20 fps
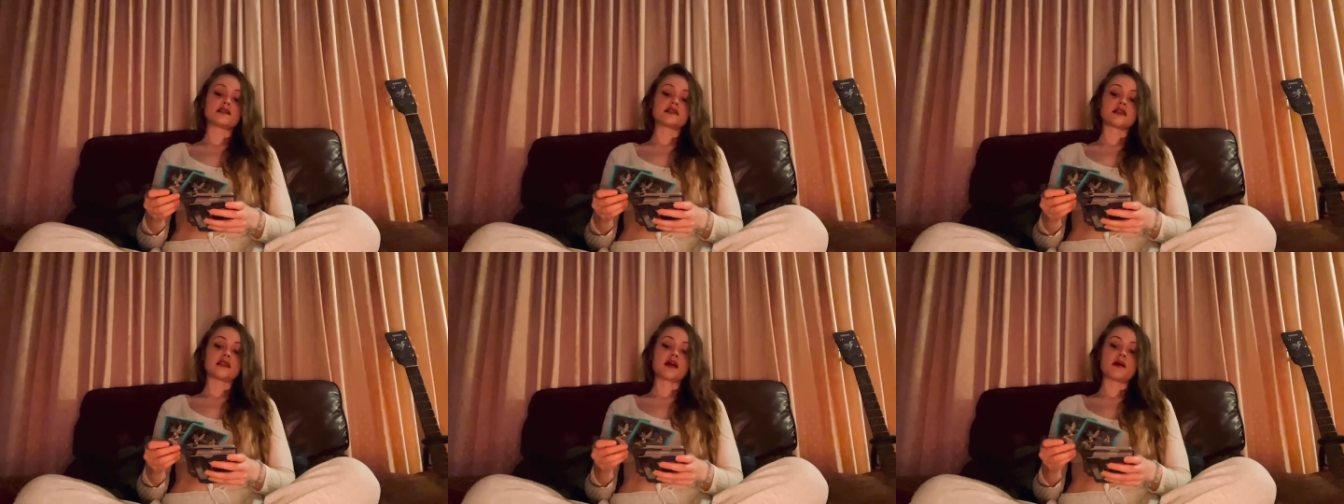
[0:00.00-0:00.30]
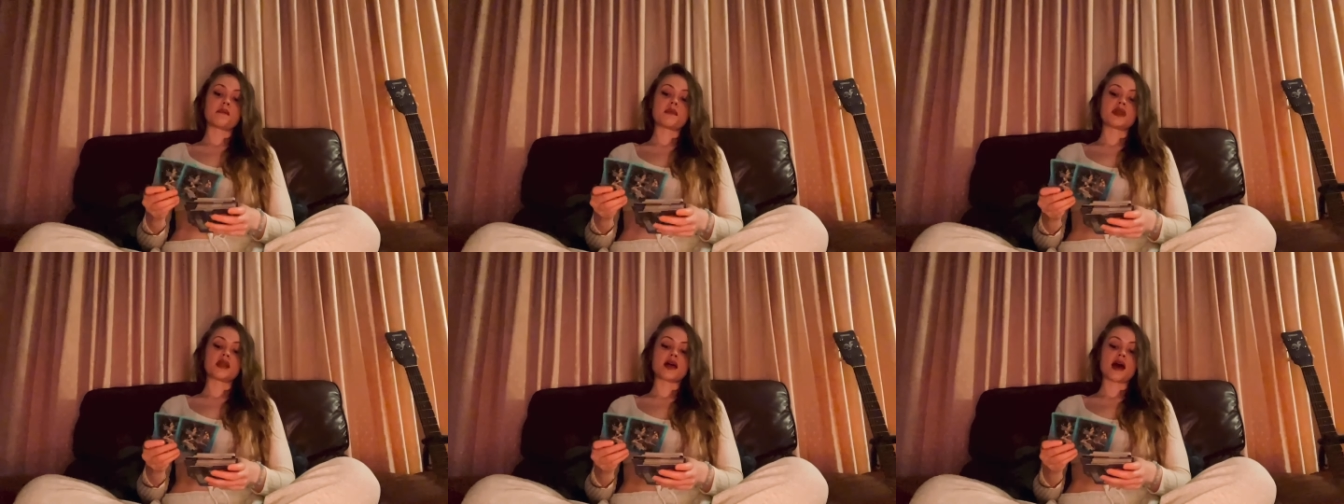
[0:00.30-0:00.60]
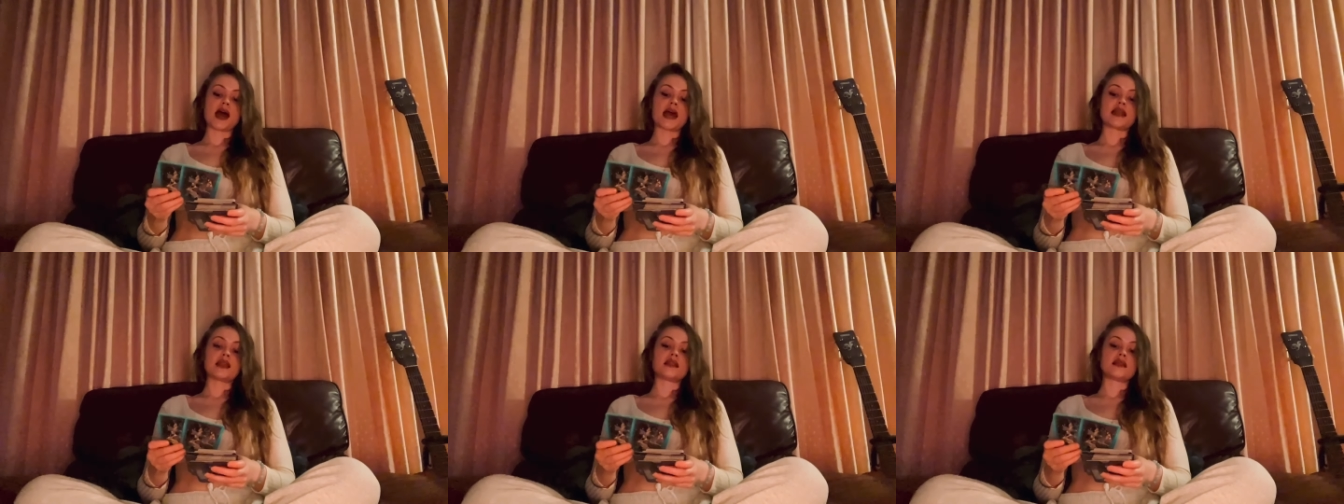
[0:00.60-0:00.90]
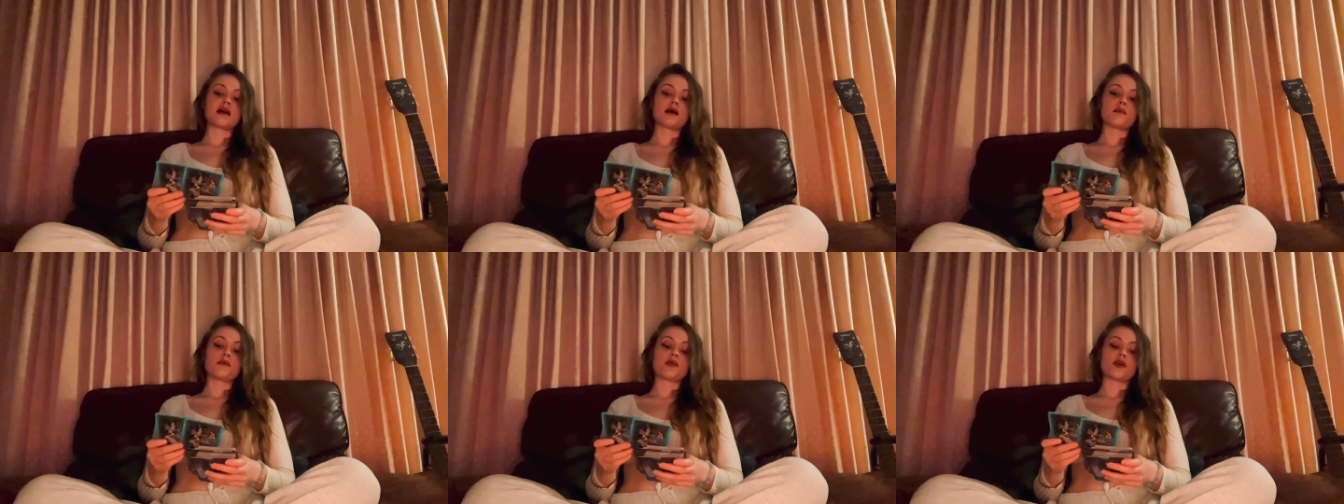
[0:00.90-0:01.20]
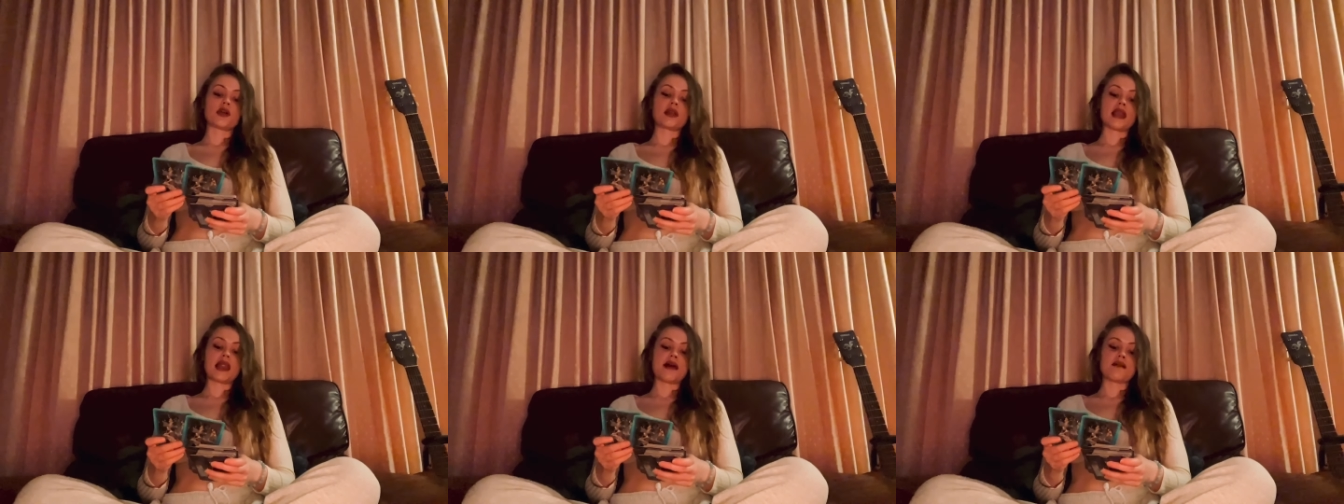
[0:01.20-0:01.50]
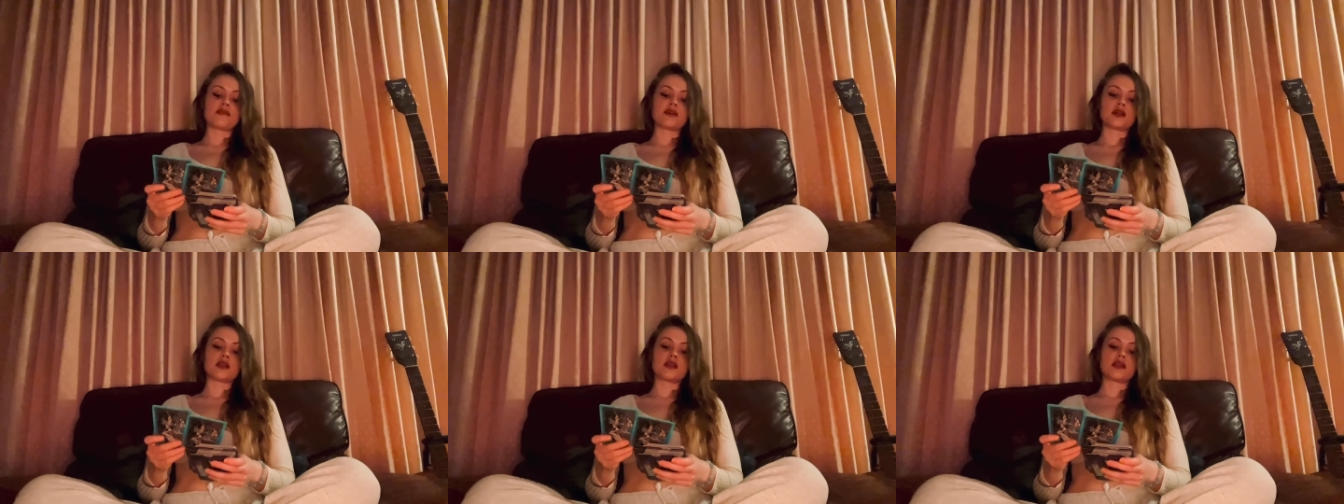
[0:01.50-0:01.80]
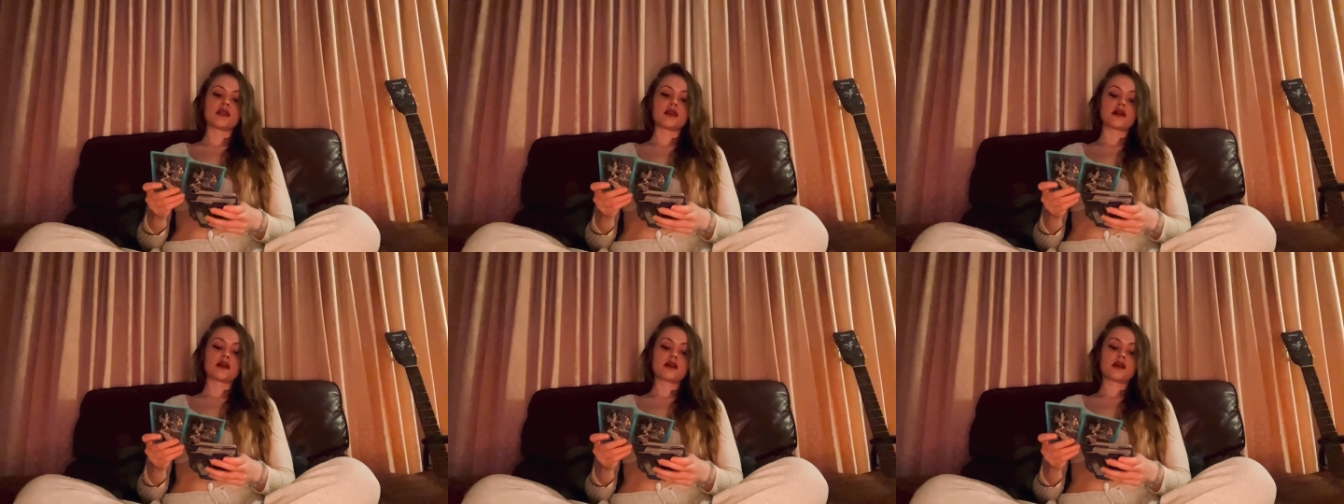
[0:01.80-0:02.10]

so number 9 and number 11.